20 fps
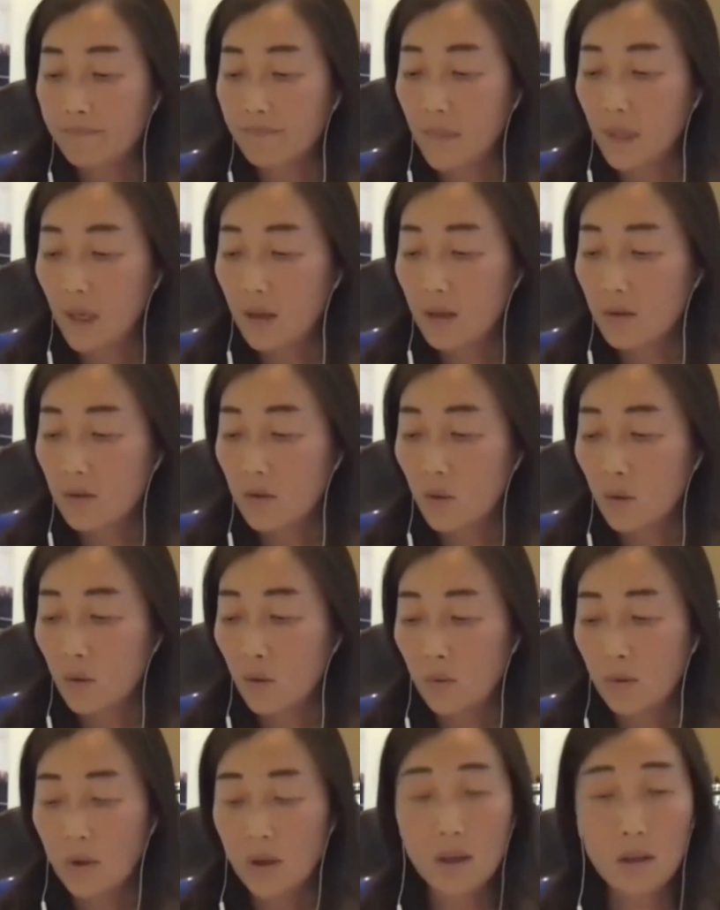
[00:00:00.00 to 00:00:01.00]

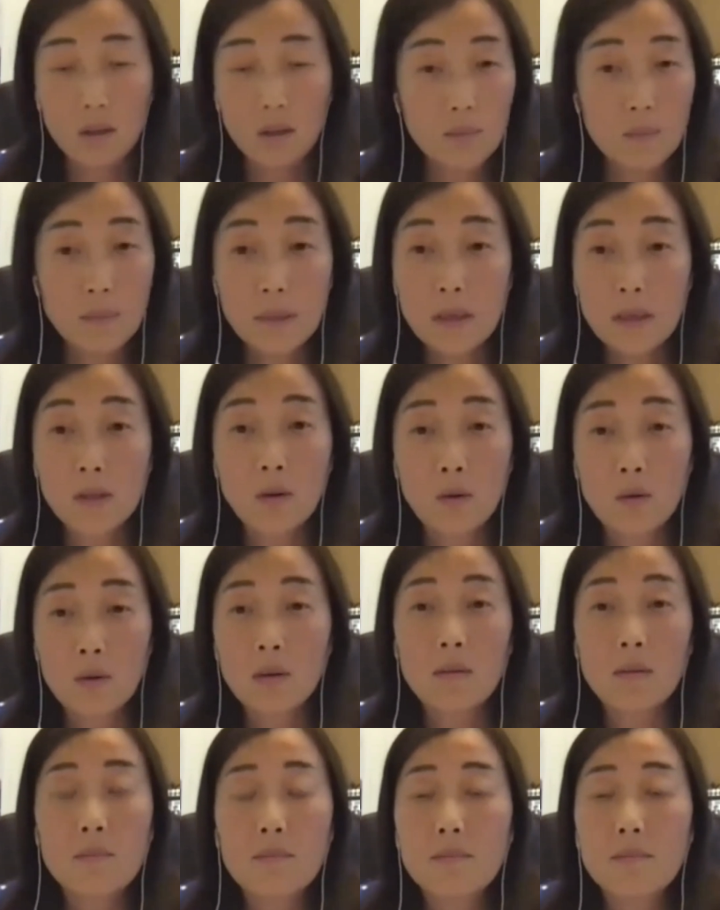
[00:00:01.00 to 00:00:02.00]
So it could be,
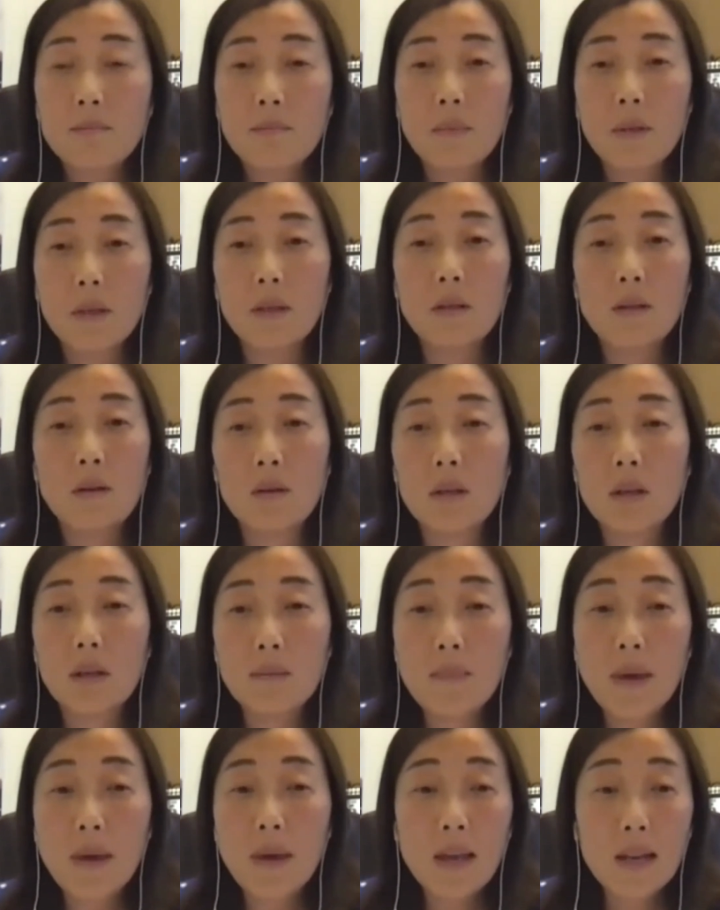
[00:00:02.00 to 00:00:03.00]
it
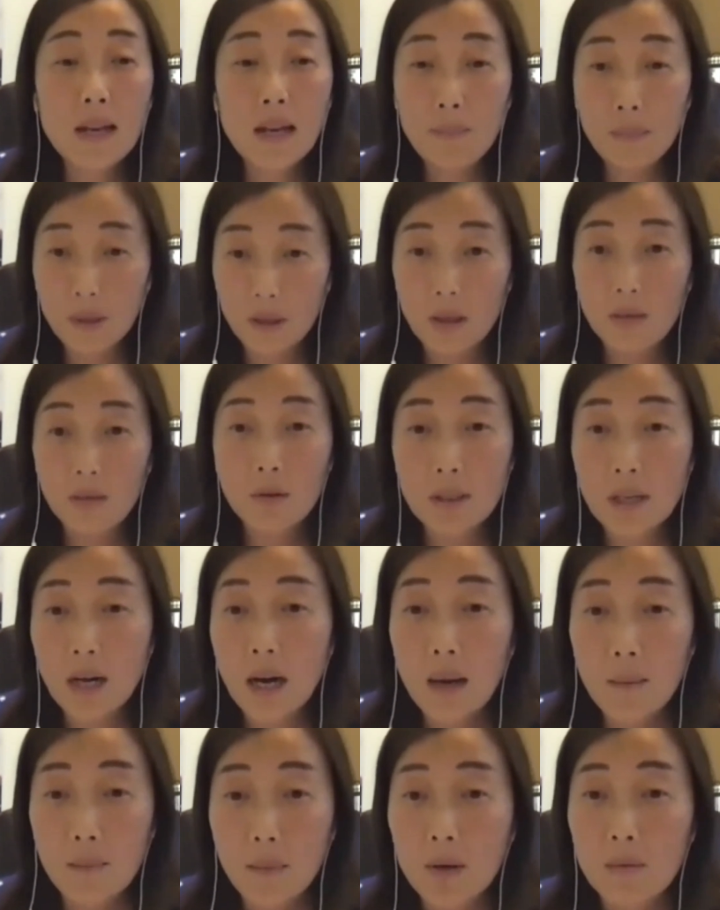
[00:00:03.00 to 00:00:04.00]
may not be
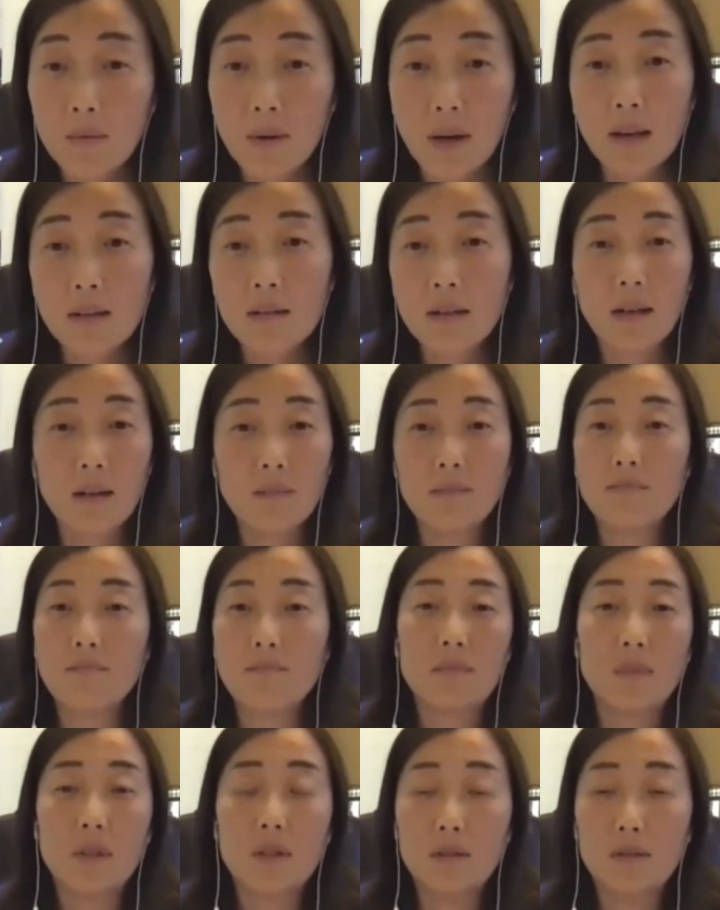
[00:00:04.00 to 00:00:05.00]
retirement, right? Like
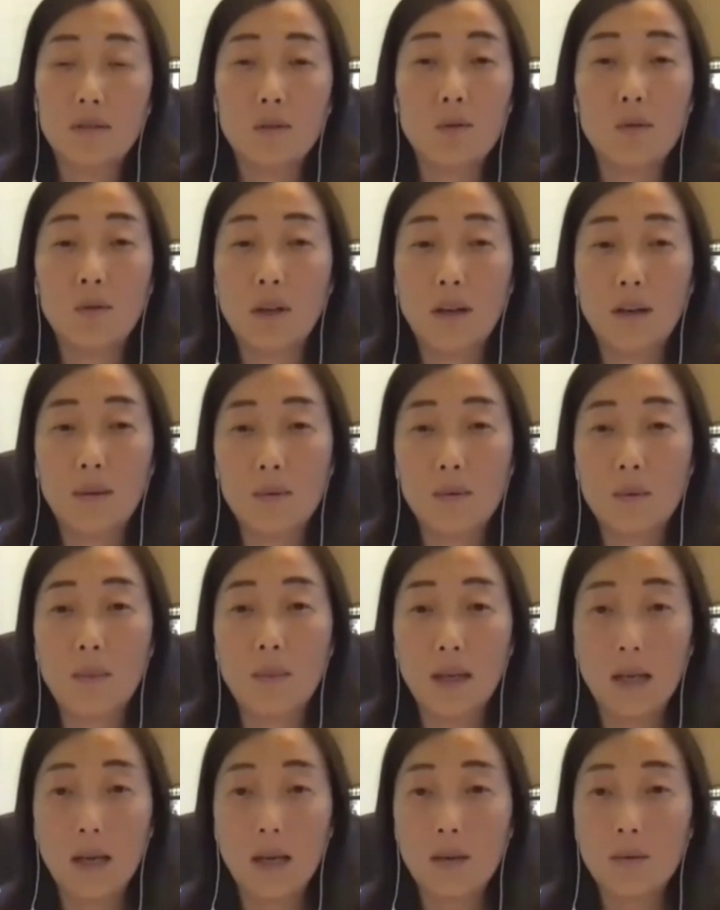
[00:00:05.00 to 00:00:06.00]
you may
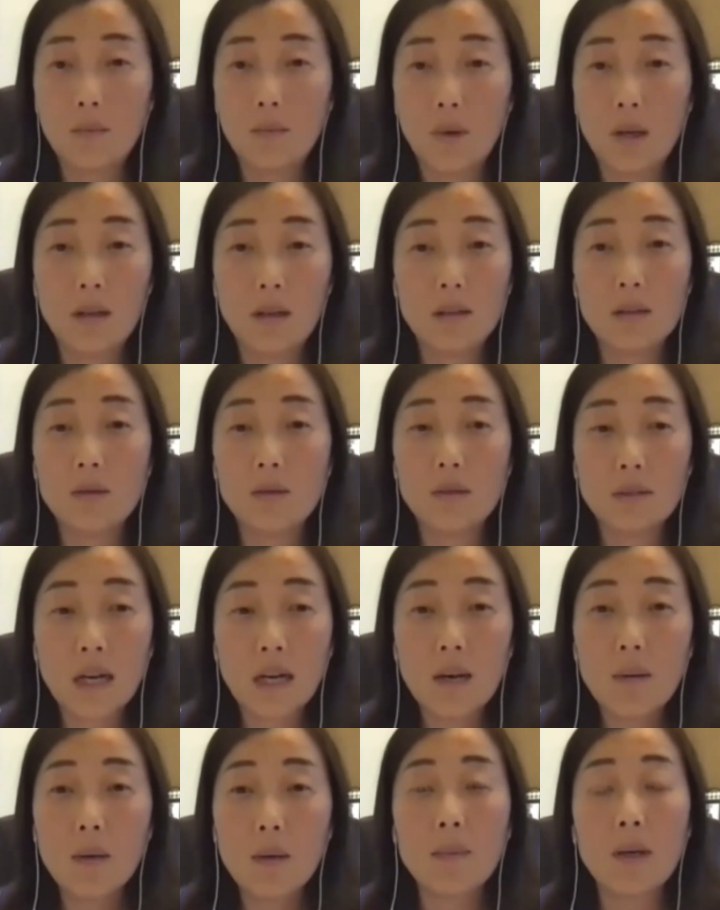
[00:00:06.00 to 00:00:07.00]
not wait until
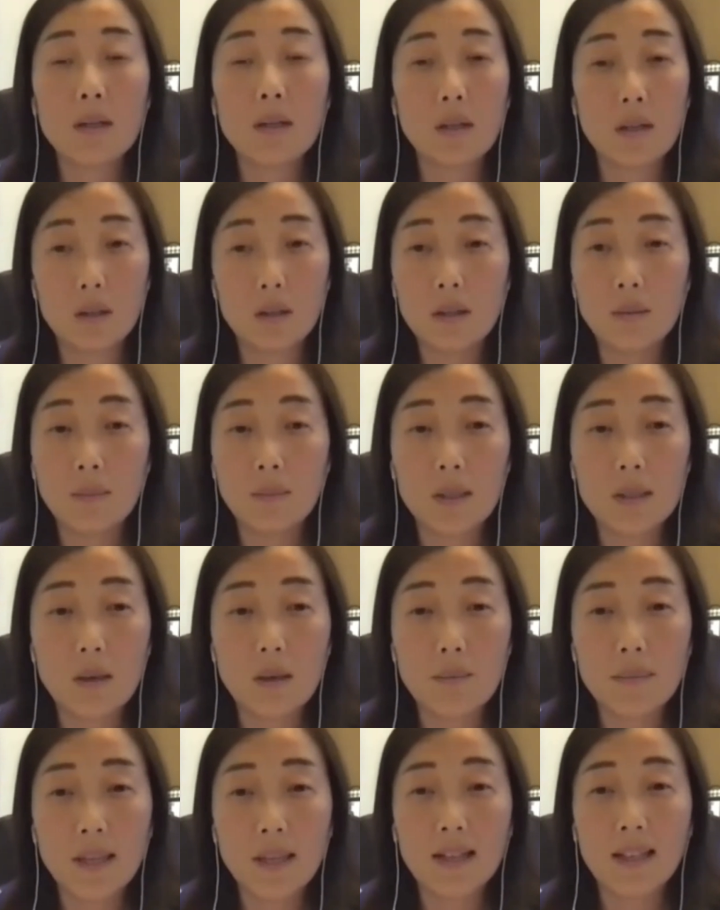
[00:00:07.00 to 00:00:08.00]
retirement, but it could be
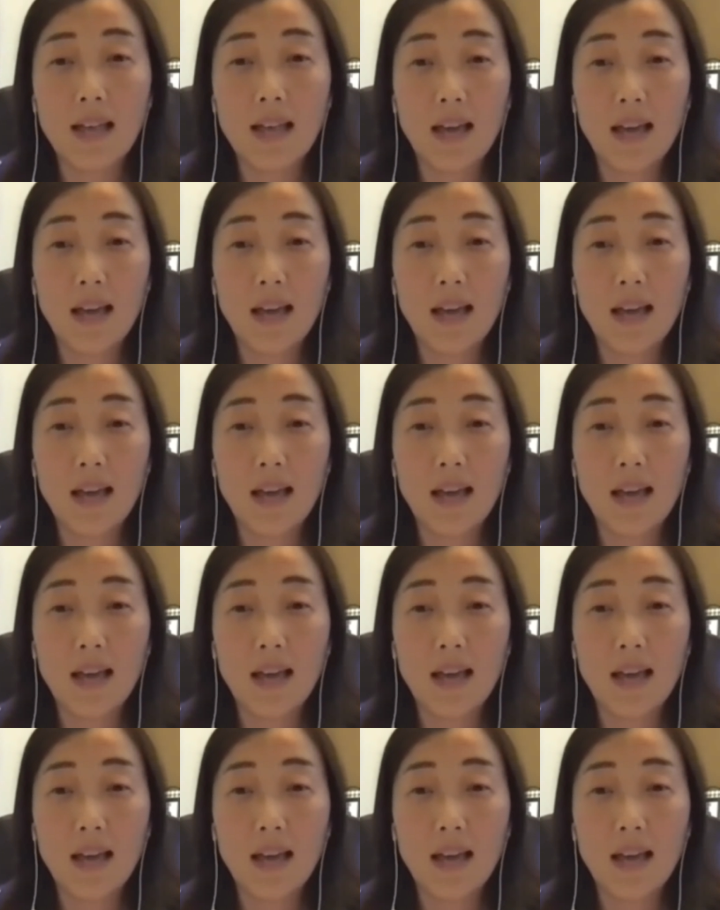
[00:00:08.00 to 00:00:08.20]
something like